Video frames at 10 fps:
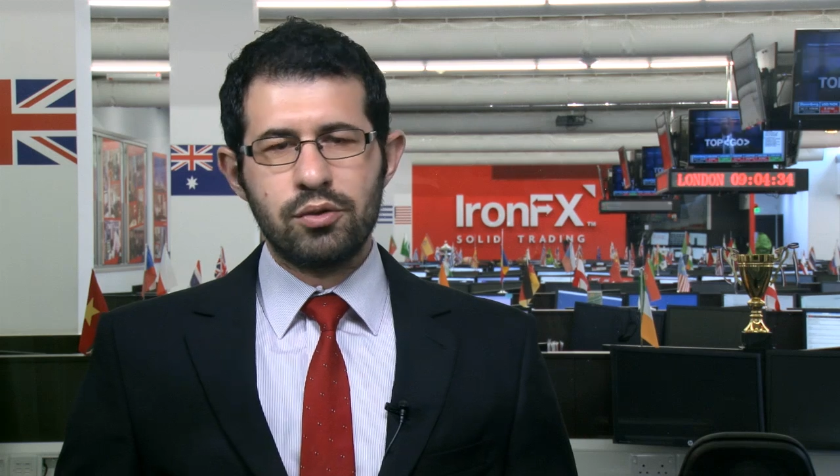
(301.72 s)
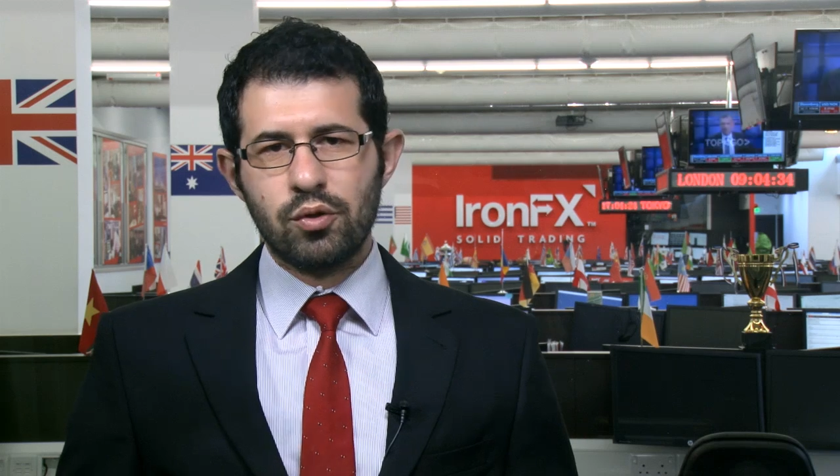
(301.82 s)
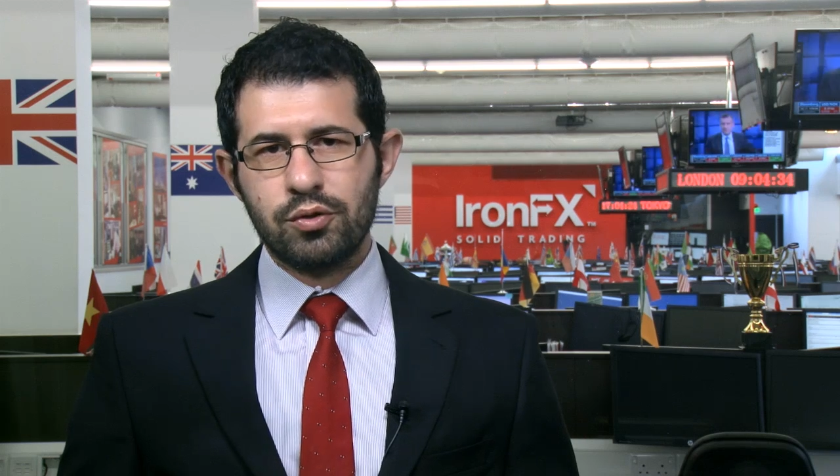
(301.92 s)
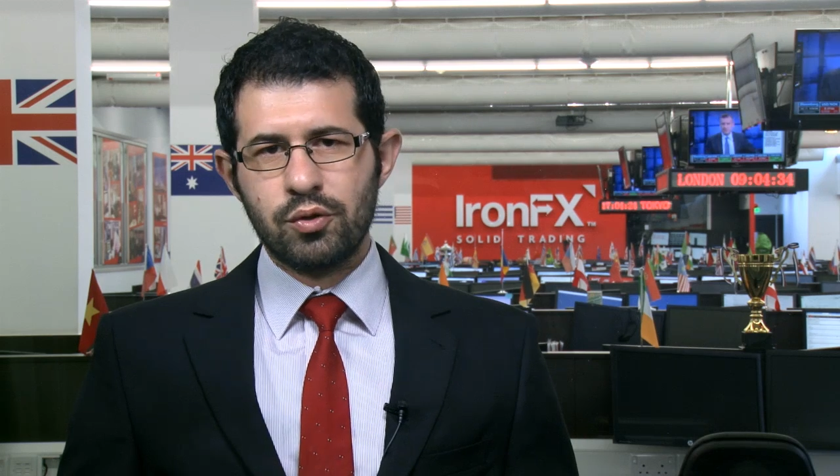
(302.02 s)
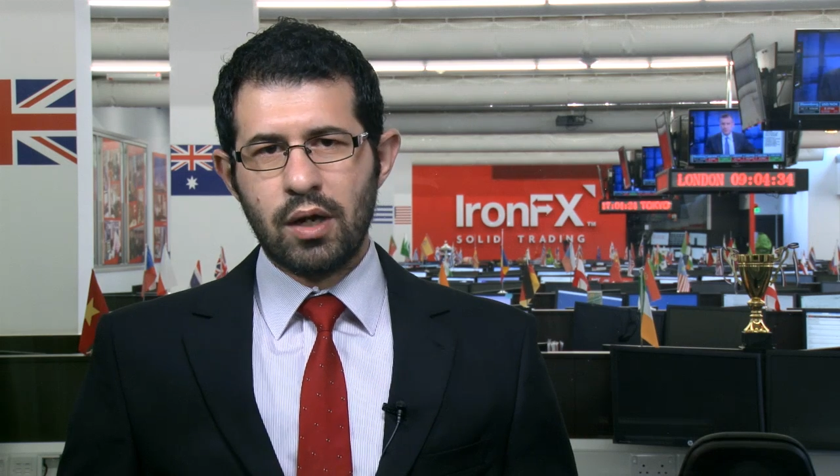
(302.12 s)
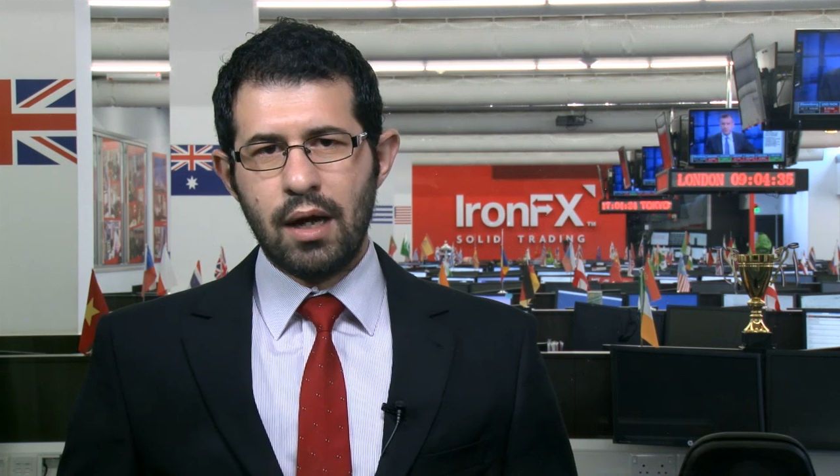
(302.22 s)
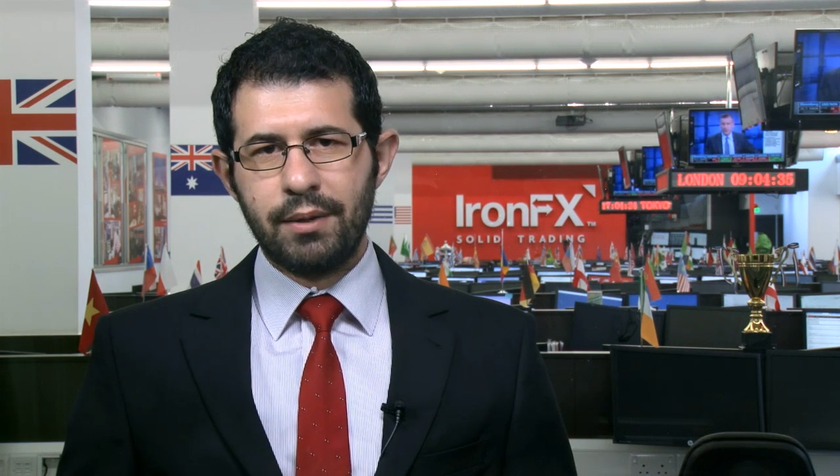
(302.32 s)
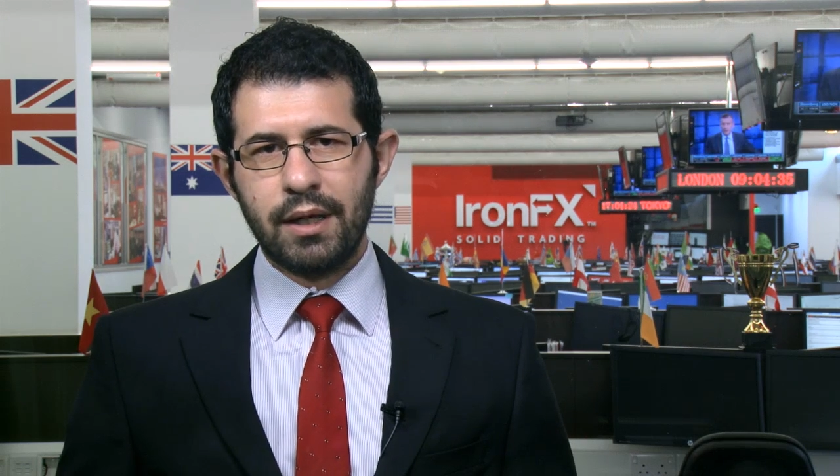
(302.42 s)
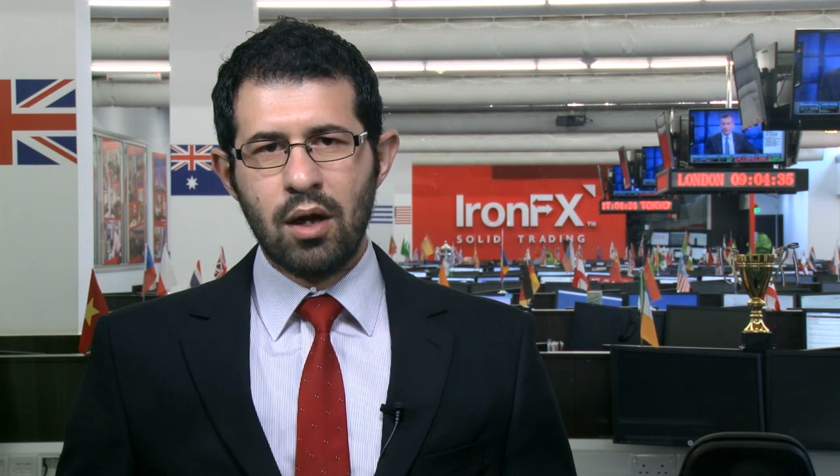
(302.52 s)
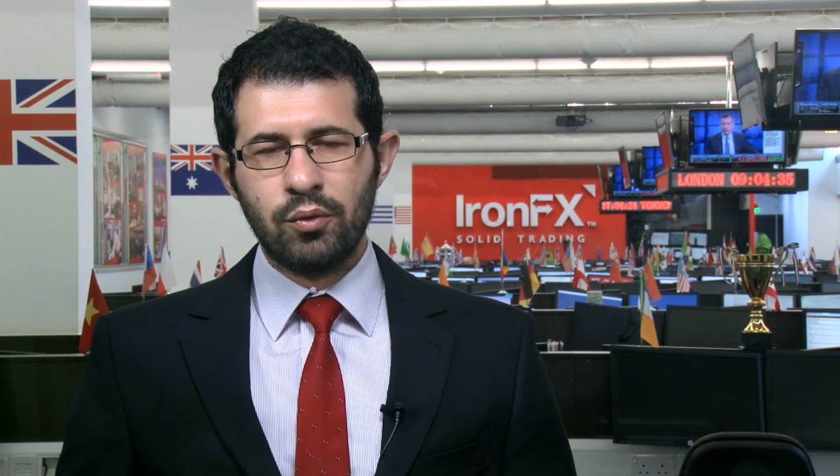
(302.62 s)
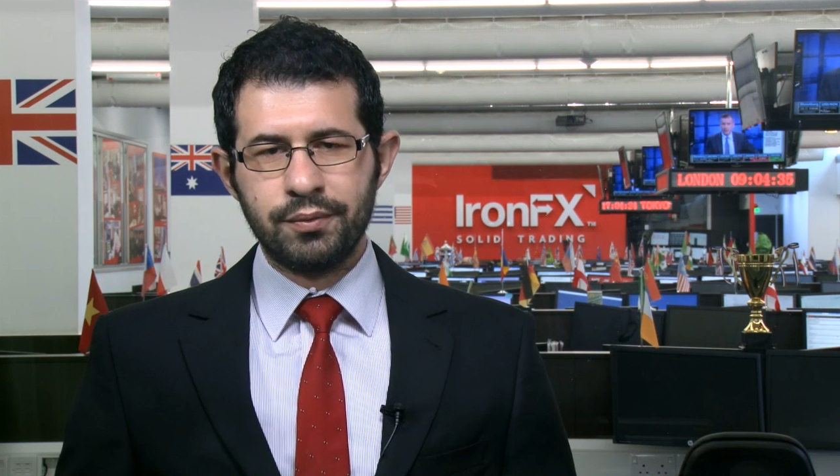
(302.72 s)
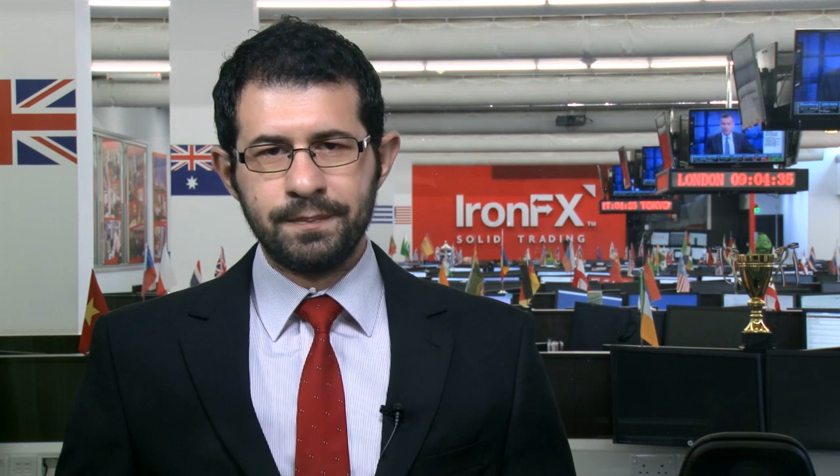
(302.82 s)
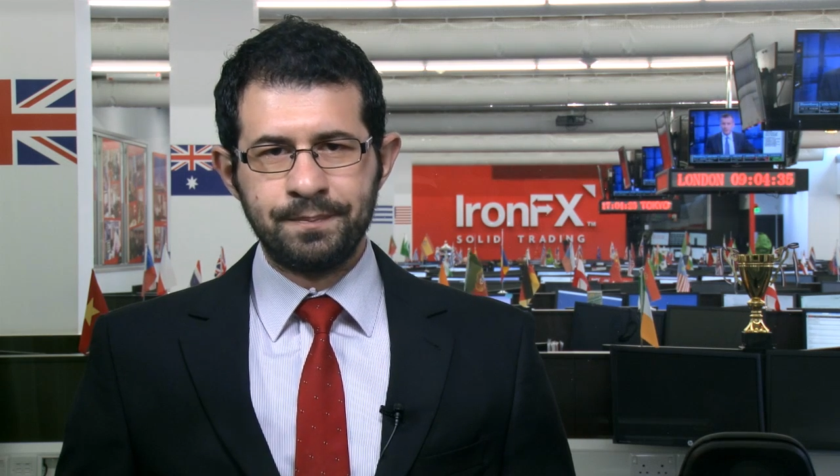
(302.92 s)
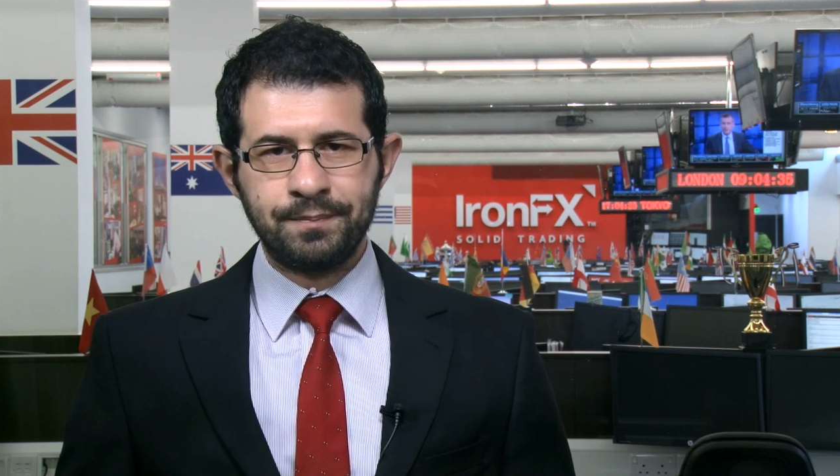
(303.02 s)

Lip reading: is also coming out.